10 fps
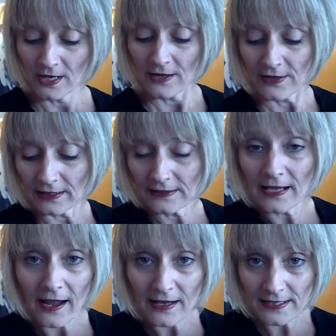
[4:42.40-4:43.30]
that
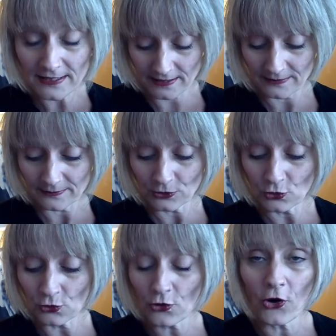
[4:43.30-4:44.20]
Tyson
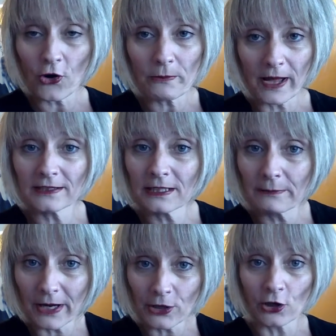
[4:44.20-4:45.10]
to curb
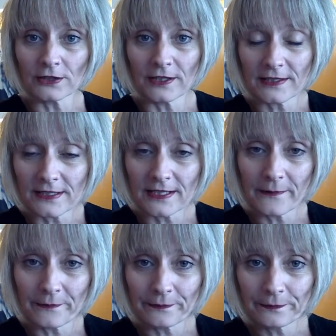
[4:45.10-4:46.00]
antibiotics.
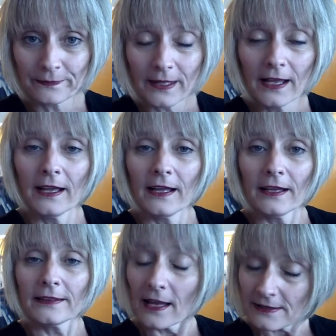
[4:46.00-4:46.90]

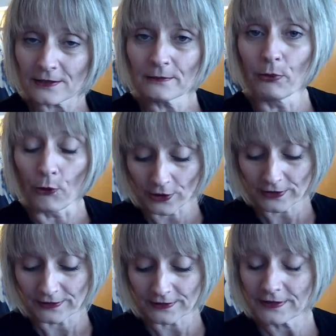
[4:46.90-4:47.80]
That's
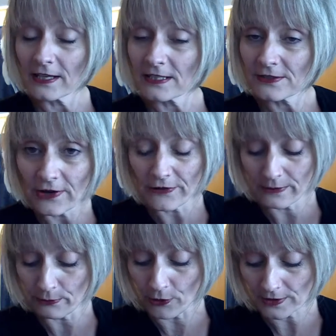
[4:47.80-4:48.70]
important. That's very
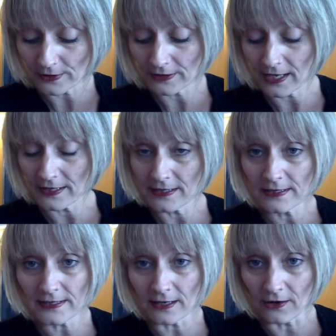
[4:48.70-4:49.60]
important. And it's
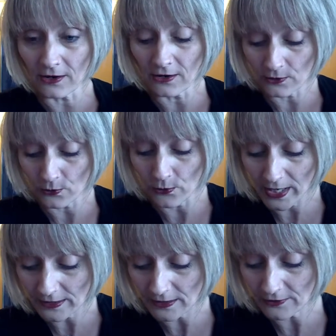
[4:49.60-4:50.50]
a
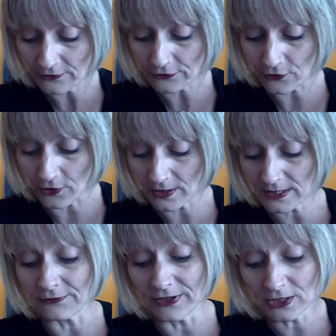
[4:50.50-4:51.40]
win for the
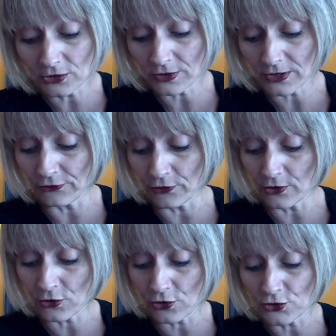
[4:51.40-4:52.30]
victory for
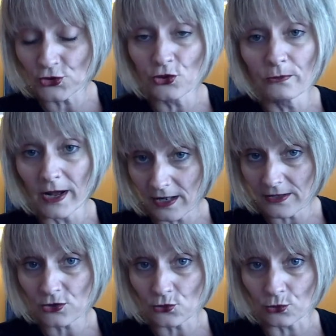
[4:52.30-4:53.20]
consumer health
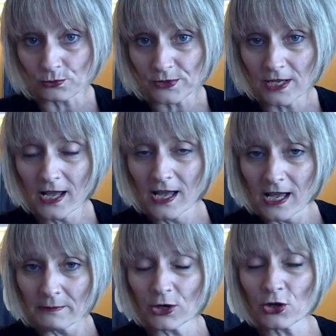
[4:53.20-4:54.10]
groups,
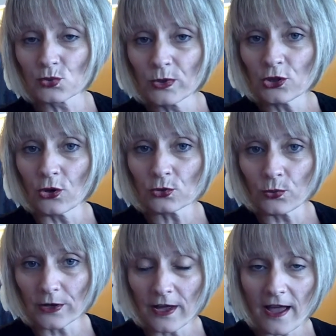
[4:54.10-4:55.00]
because we don't
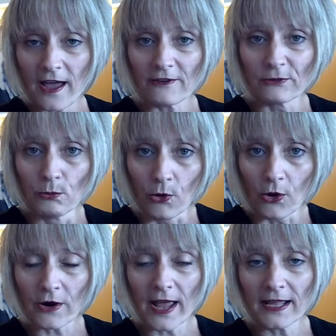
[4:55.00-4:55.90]
want to have
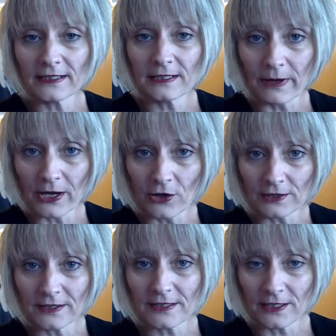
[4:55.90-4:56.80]
more
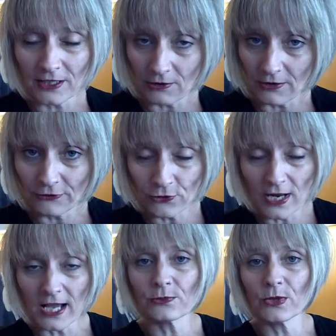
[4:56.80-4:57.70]
antibiotics in our food
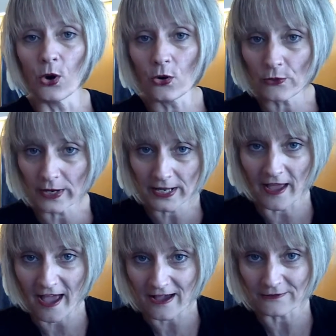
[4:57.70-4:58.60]
as we already
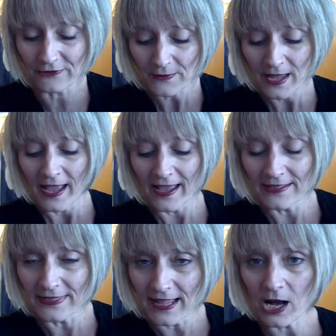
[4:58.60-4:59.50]
have.
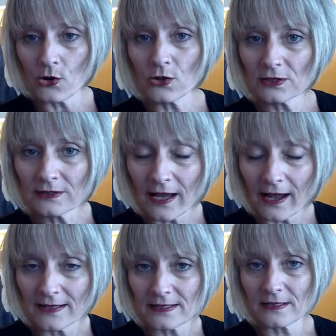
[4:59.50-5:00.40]
And now
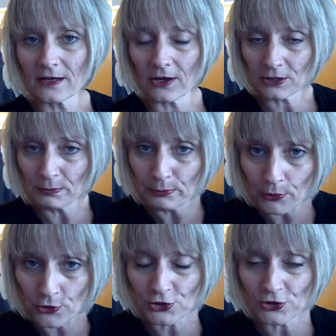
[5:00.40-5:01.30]
Tyson got
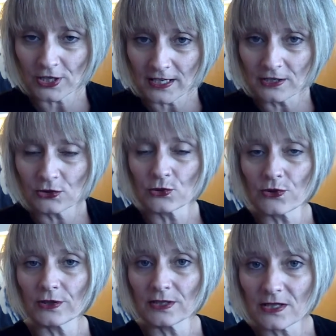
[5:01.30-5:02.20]
pushed into the
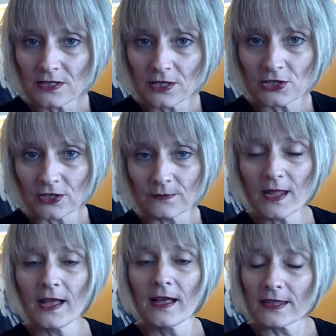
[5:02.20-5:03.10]
decision
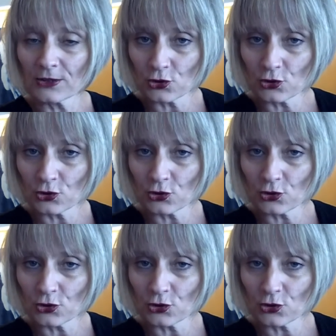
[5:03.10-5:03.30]
that the